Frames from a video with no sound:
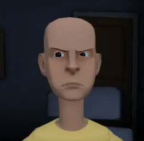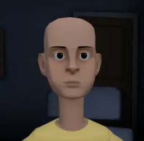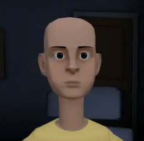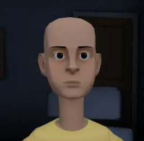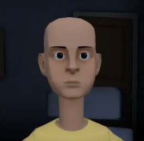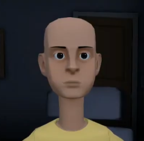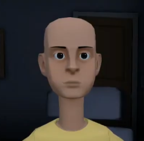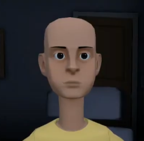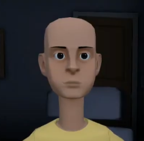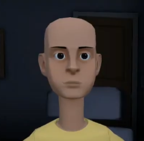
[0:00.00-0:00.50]

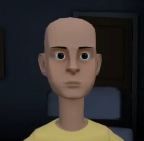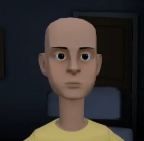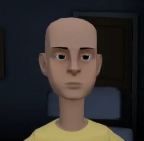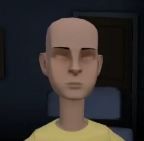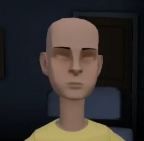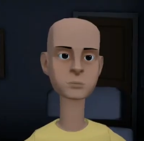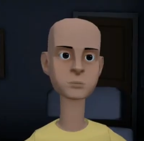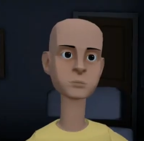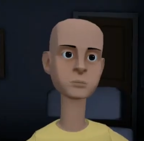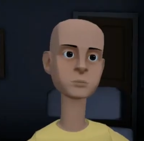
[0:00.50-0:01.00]

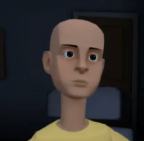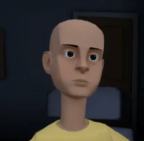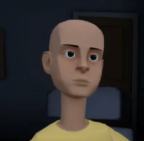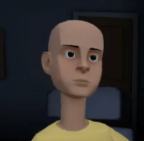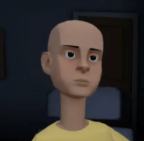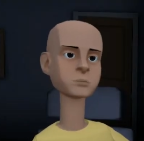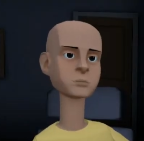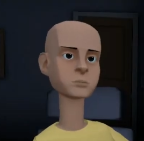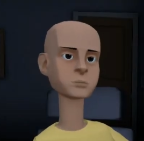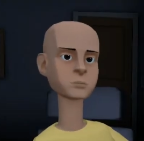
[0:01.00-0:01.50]

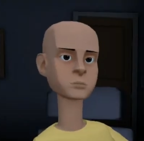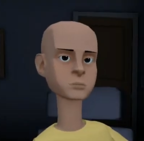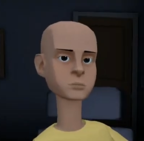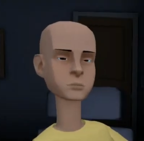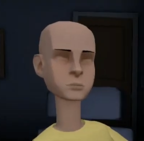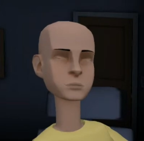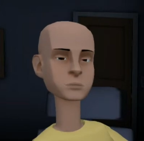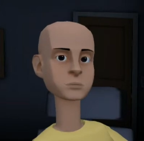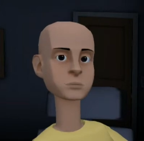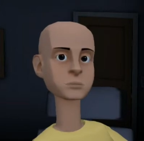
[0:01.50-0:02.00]

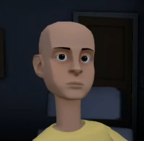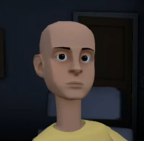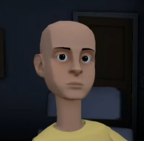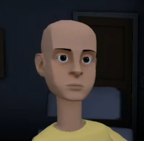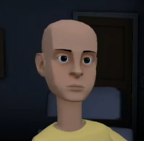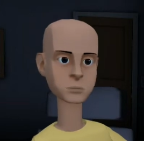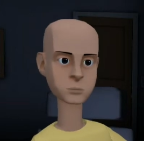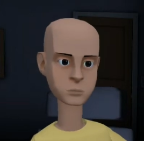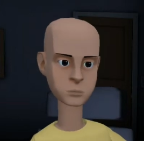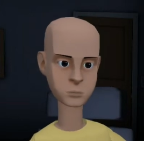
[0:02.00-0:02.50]

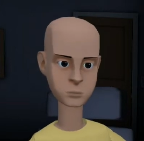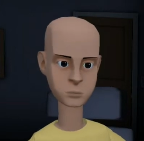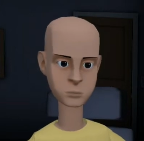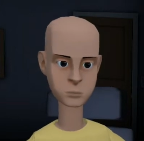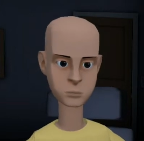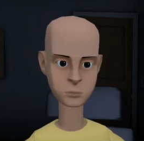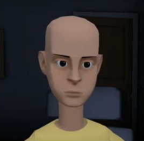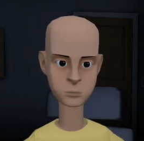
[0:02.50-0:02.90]
Nobody speaks.